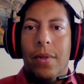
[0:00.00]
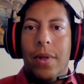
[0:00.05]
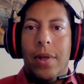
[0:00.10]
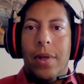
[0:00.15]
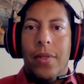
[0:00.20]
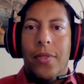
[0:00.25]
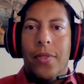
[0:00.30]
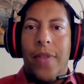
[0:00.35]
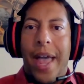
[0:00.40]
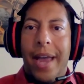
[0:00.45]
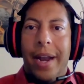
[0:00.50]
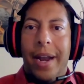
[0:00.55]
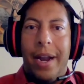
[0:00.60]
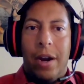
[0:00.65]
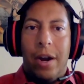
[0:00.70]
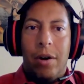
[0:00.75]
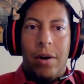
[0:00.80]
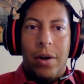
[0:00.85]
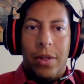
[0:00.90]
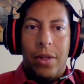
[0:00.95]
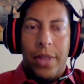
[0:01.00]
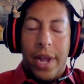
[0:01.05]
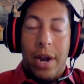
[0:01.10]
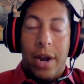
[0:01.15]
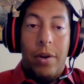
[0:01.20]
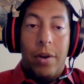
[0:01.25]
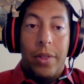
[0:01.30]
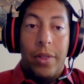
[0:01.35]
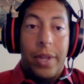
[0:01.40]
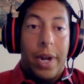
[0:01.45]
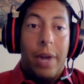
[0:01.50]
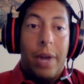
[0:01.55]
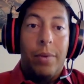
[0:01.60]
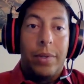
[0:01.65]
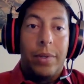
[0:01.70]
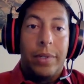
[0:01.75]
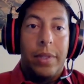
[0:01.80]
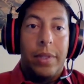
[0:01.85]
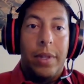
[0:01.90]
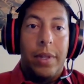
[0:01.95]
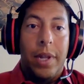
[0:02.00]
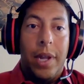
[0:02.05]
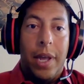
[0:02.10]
that era, the era that I was at the